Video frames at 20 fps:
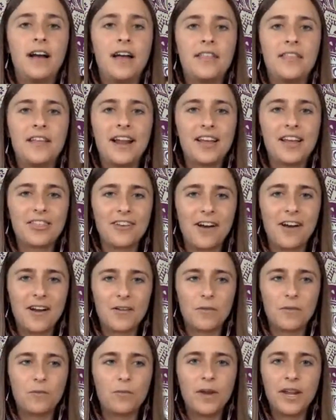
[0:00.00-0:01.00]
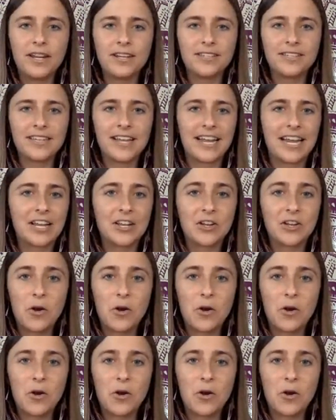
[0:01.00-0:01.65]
and then I thought, wait a second,